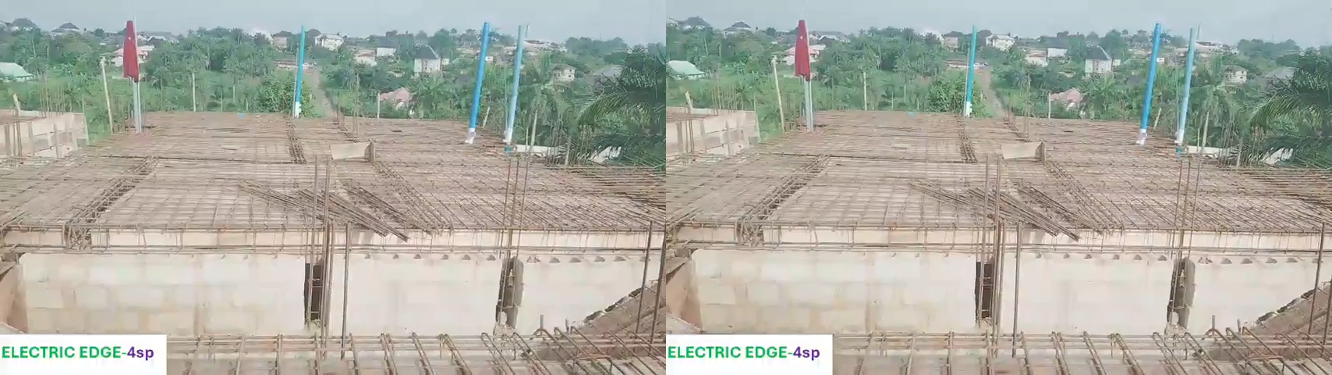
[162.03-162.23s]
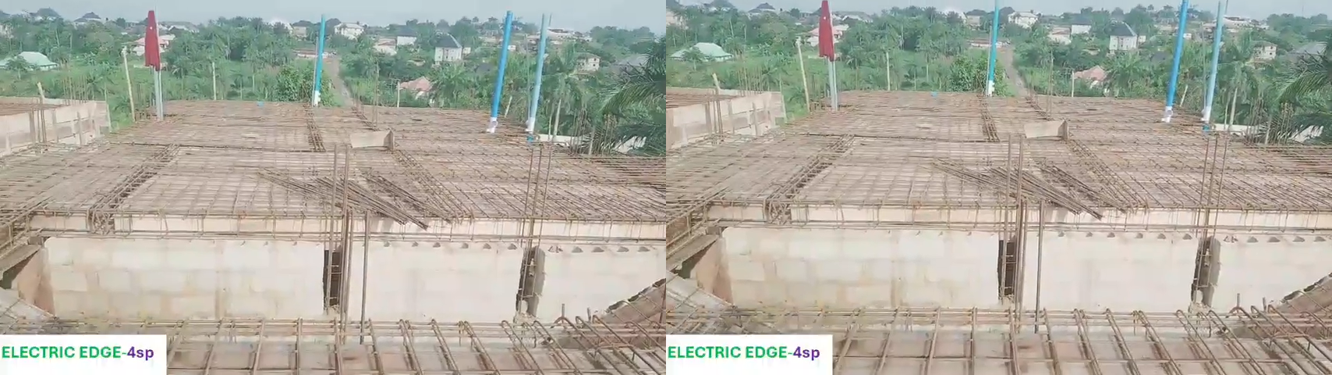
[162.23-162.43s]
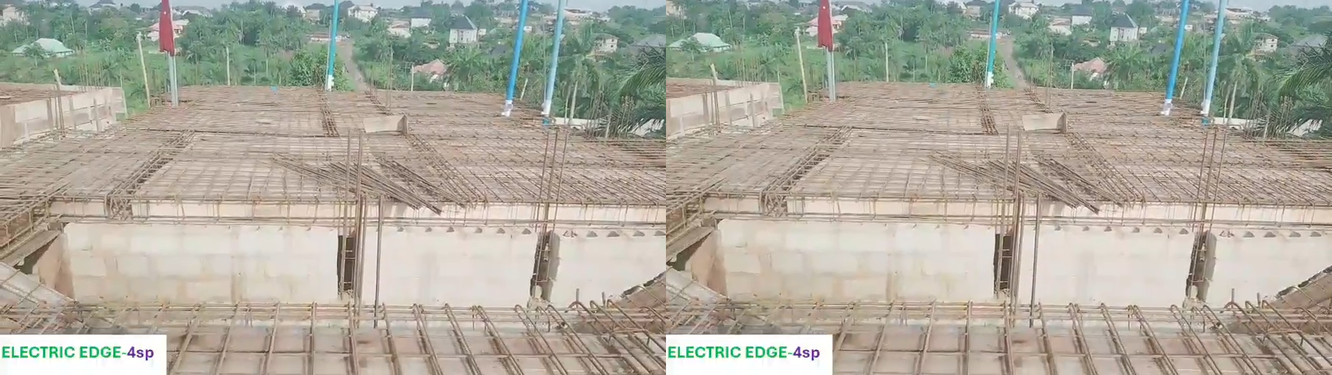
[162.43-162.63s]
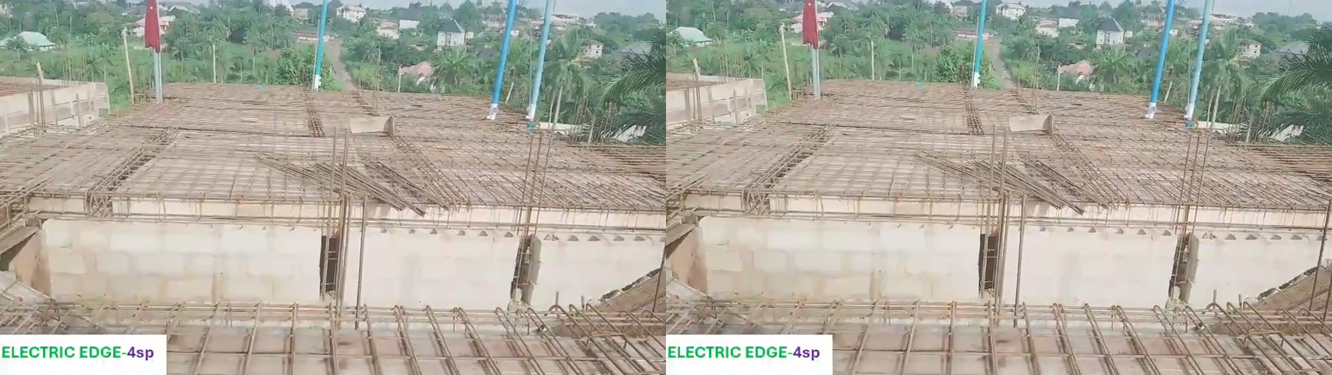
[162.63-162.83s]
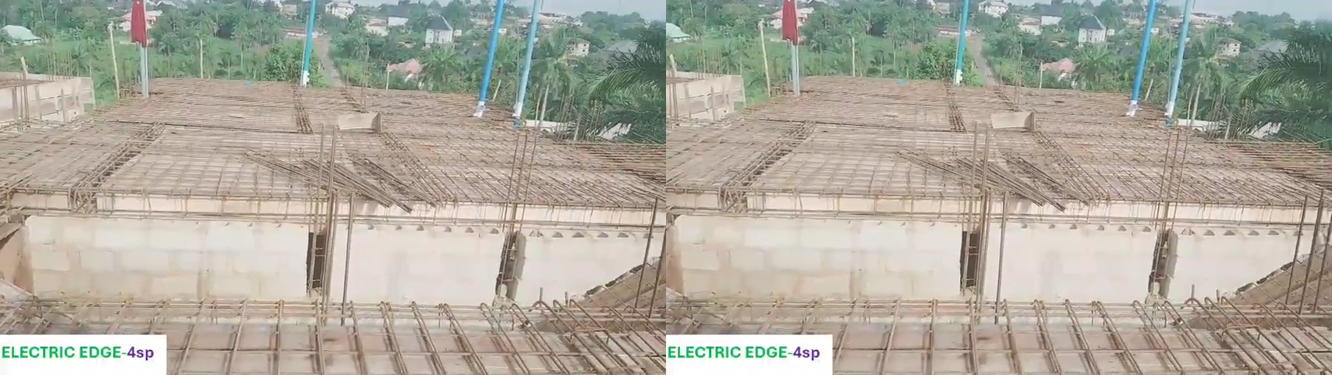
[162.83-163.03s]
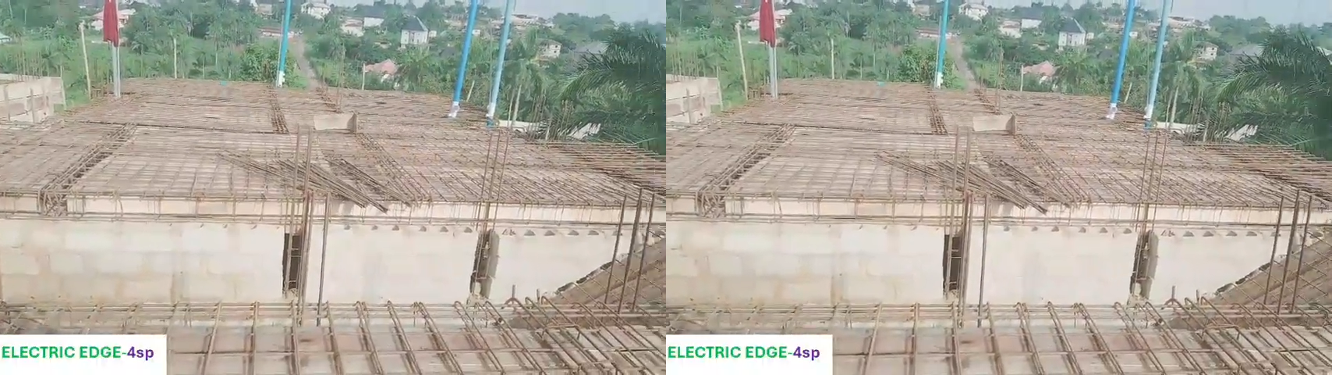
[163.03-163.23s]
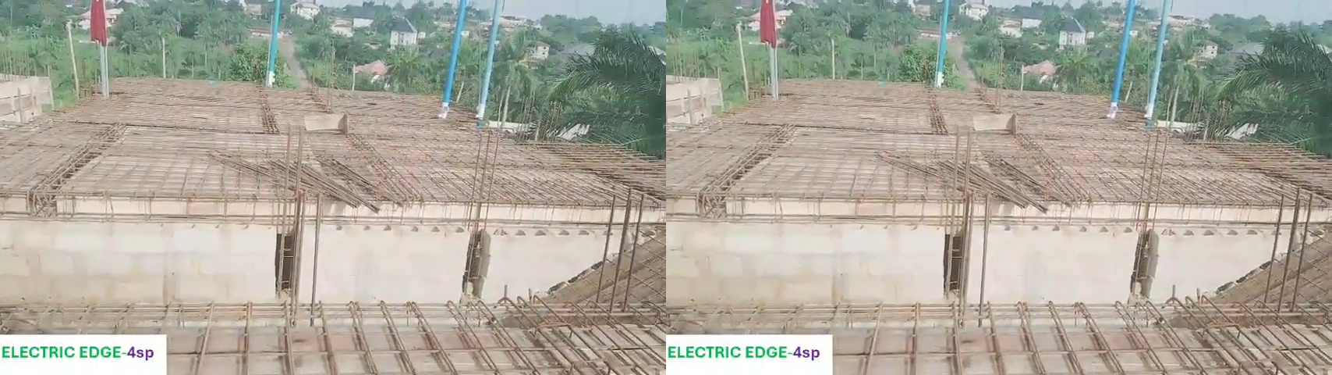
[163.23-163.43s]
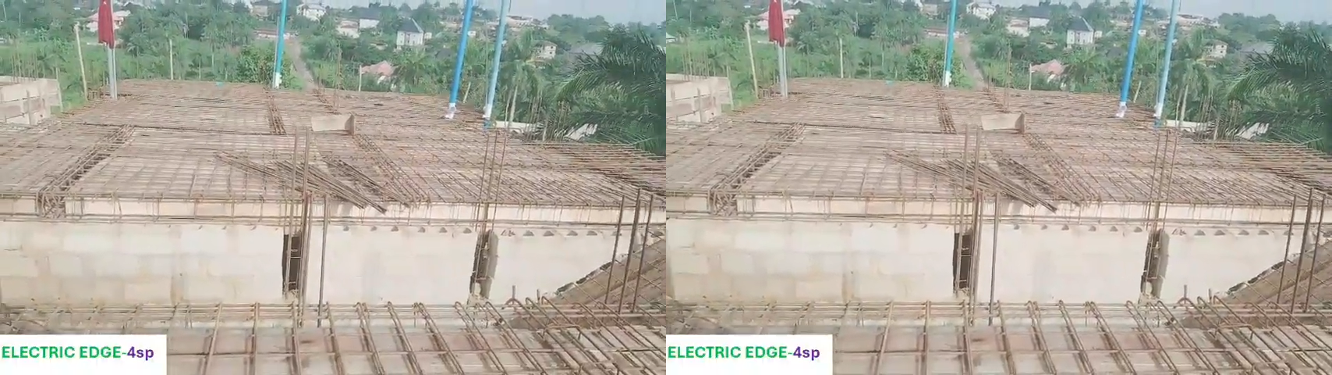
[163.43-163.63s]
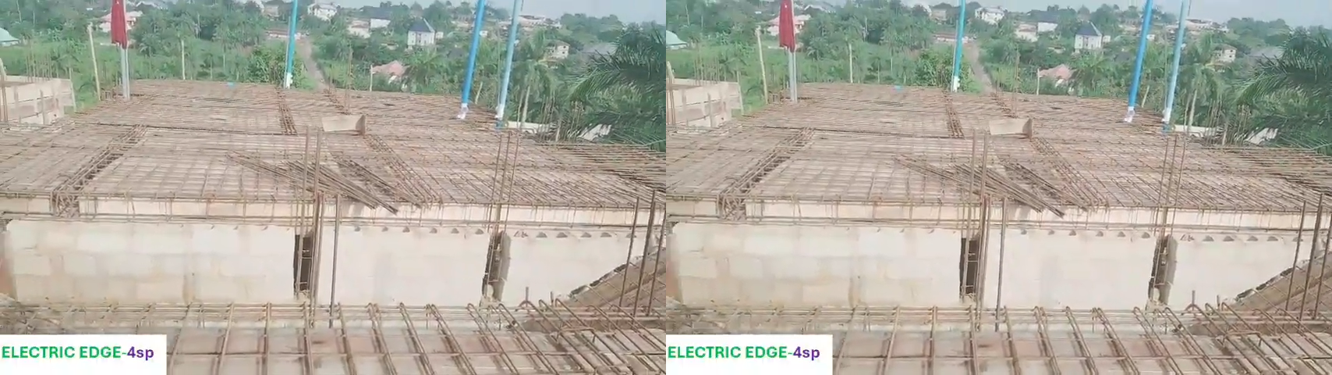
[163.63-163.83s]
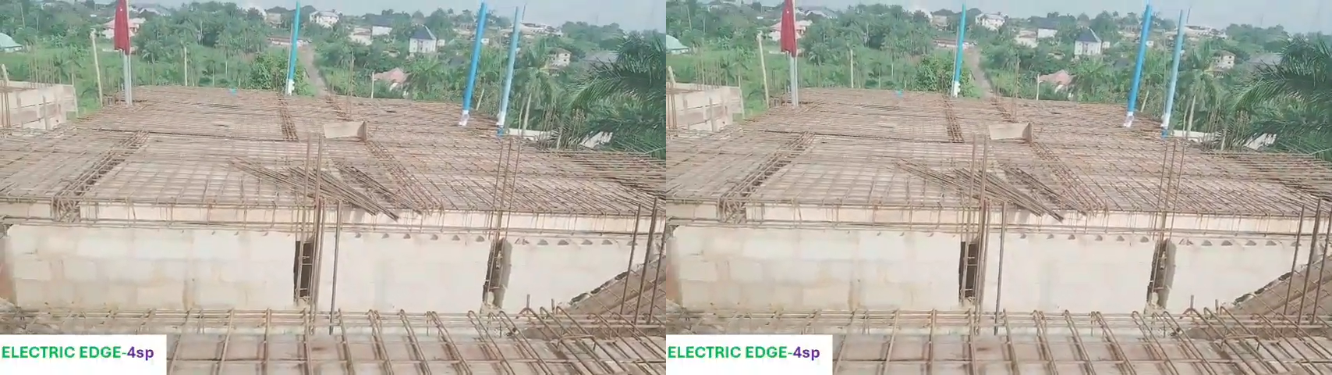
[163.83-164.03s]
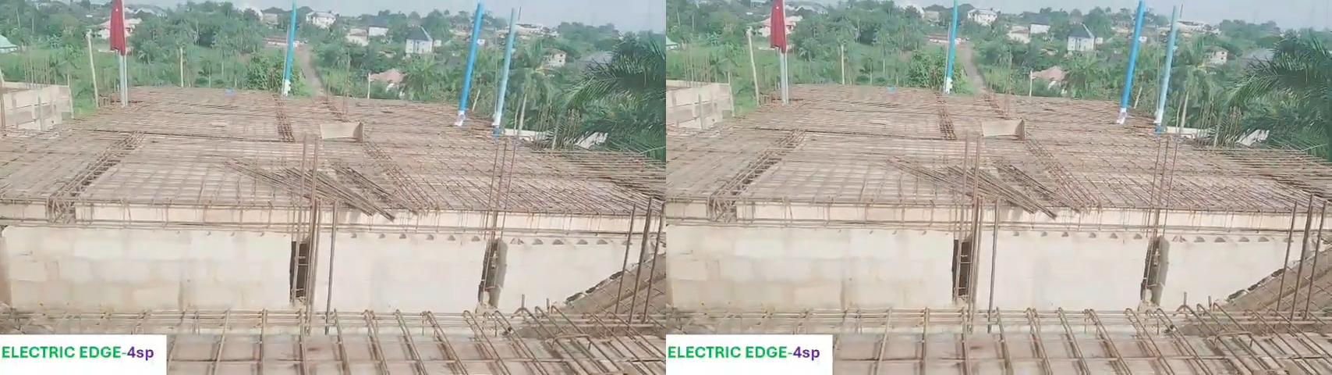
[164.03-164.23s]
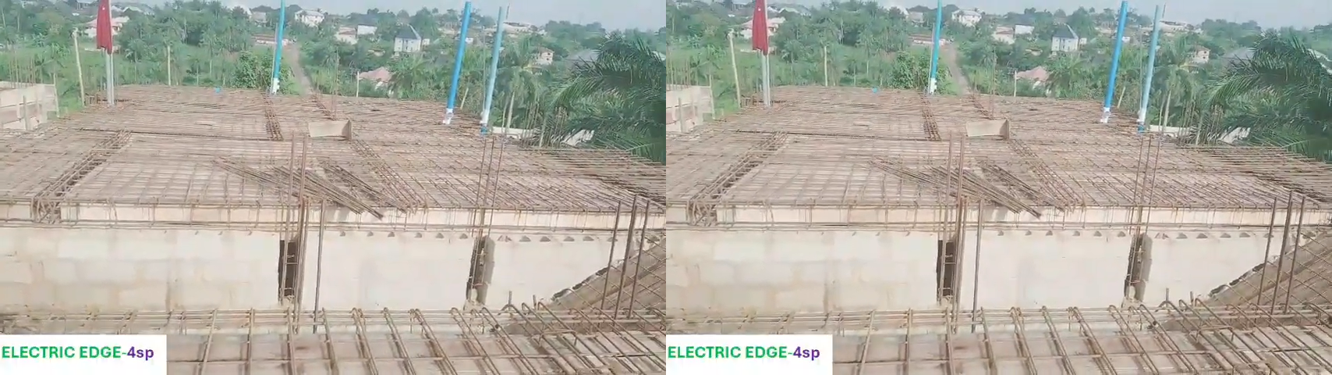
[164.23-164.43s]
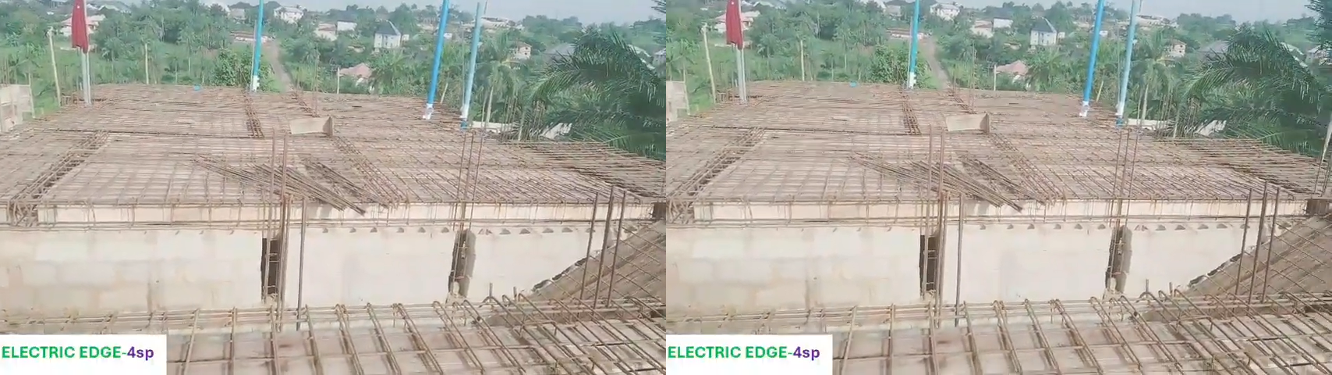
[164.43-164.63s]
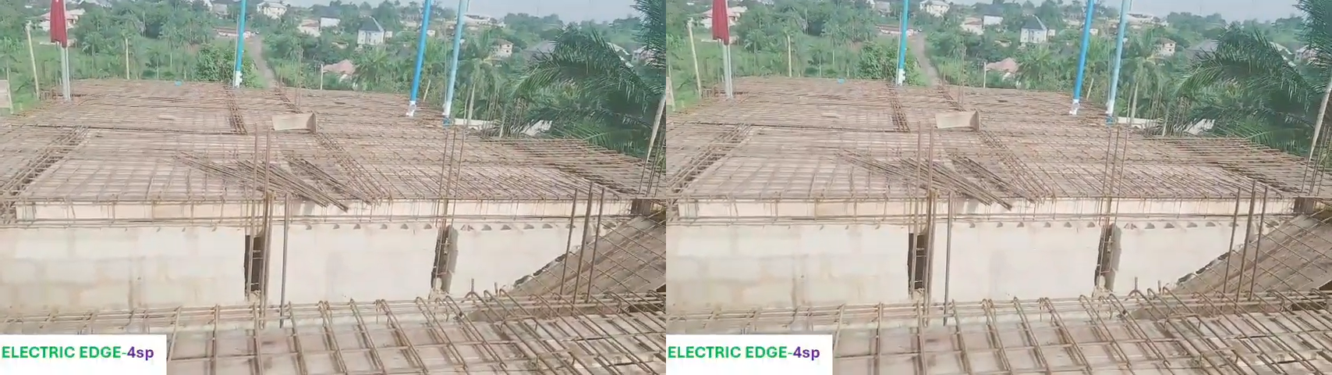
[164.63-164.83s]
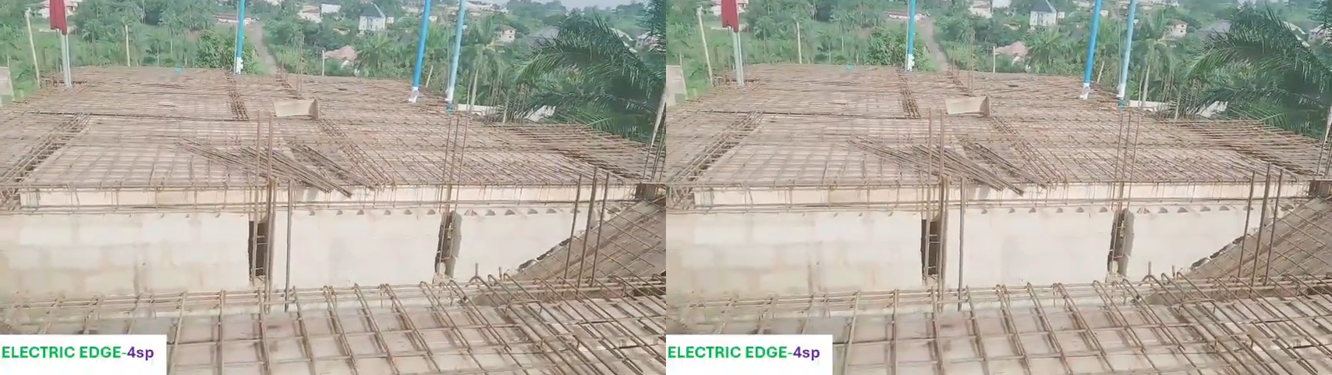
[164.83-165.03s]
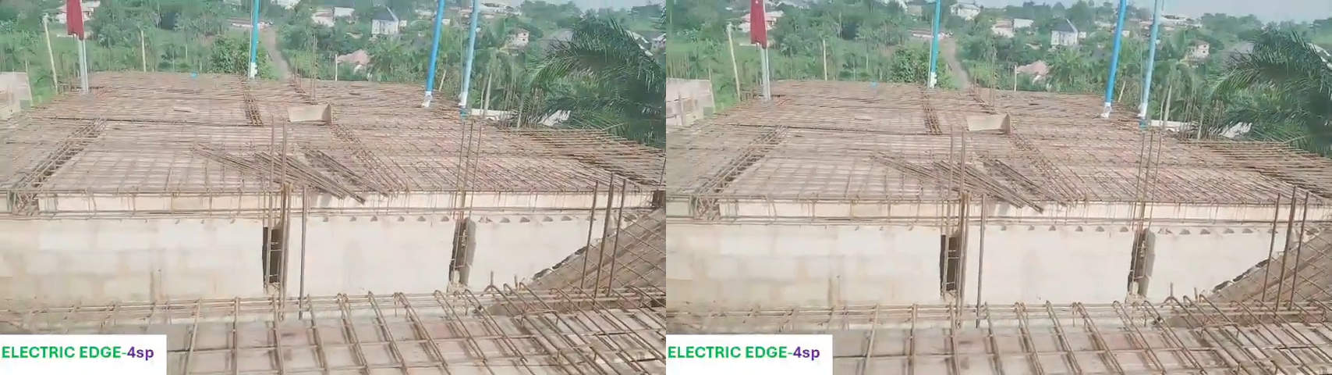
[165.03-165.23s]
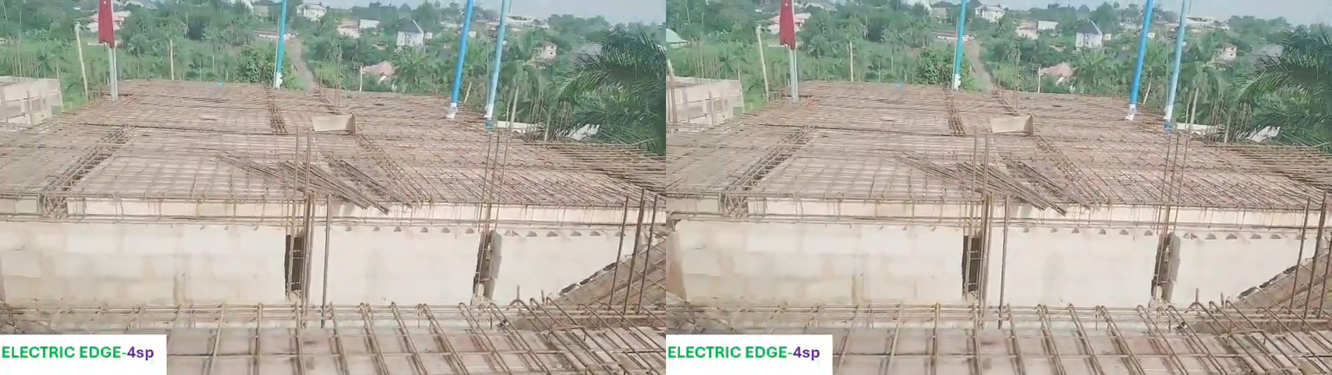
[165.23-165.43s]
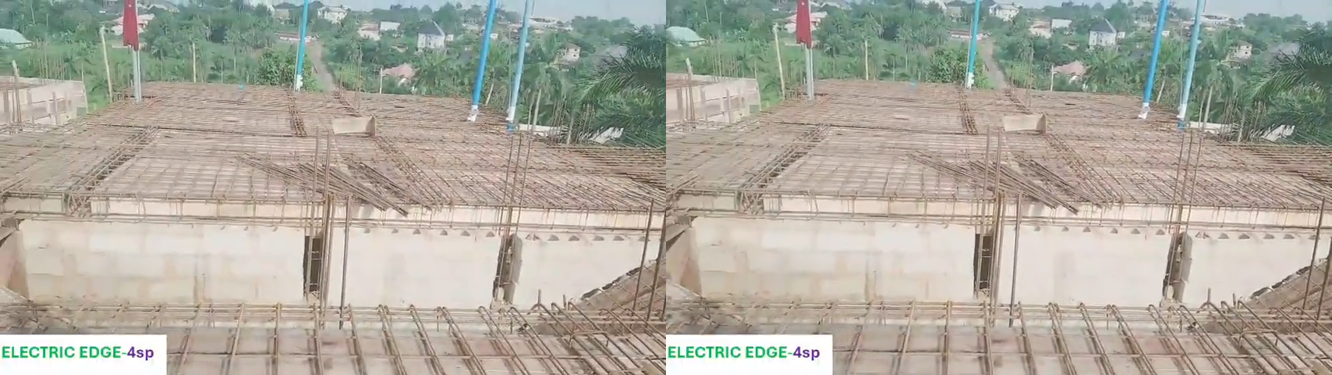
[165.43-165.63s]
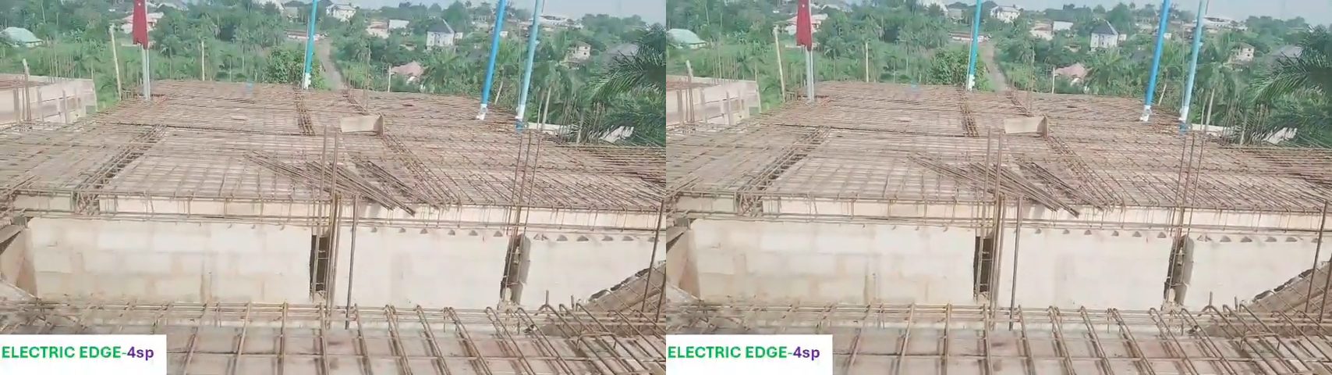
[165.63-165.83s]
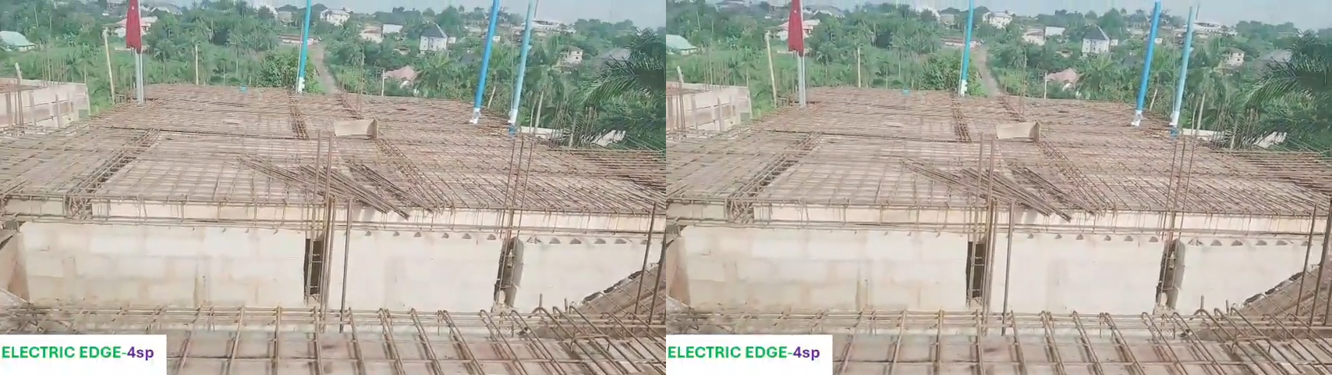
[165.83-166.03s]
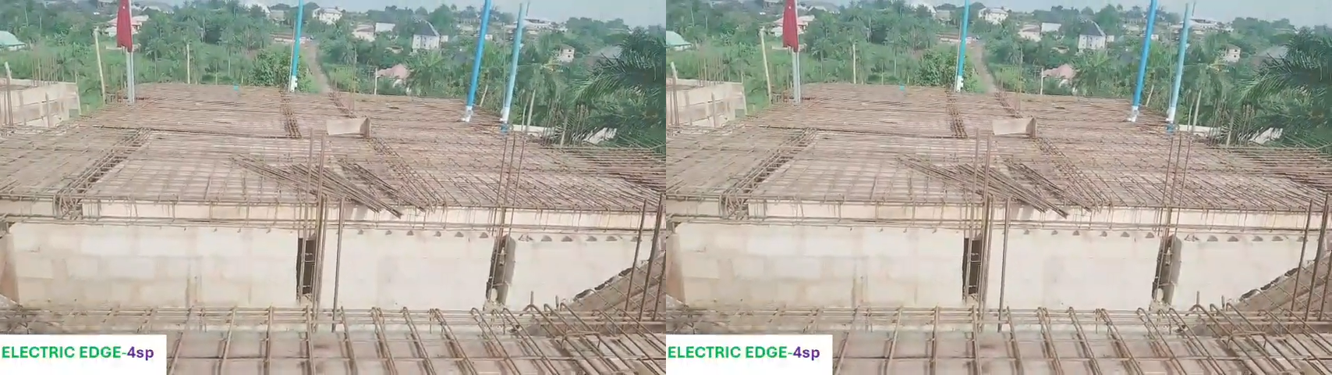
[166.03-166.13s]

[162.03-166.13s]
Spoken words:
Nobody's mouth can be seen.